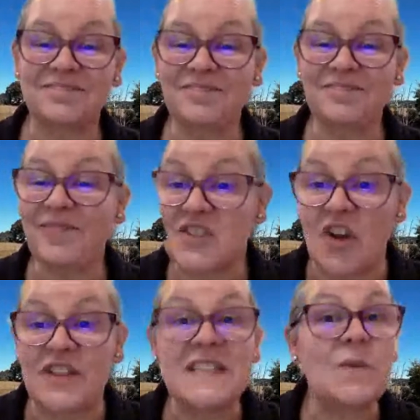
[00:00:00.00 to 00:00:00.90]

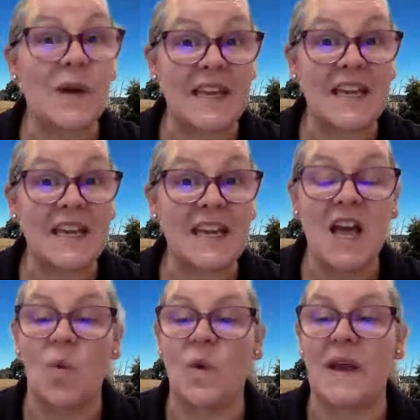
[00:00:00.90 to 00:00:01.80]
So this week
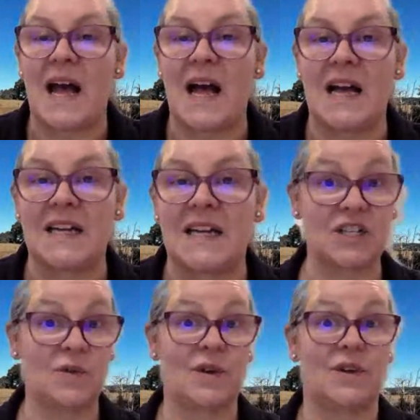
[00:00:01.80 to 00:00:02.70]
we are
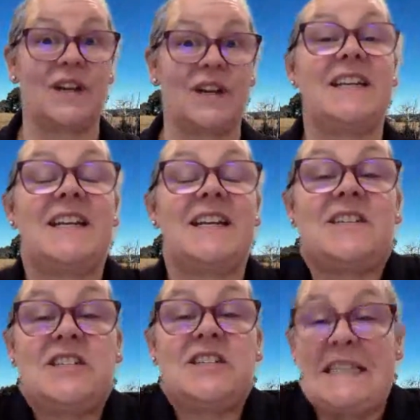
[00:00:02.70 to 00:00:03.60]
continuing on in our
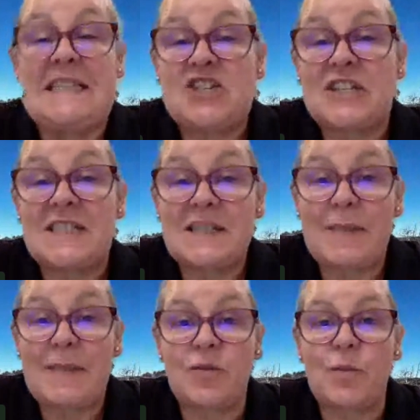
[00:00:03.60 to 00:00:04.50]
discussions
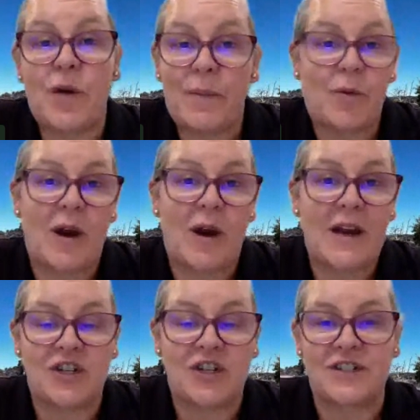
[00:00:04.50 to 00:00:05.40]
about
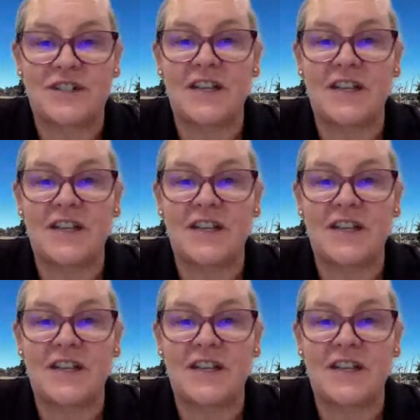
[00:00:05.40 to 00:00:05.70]
preparations,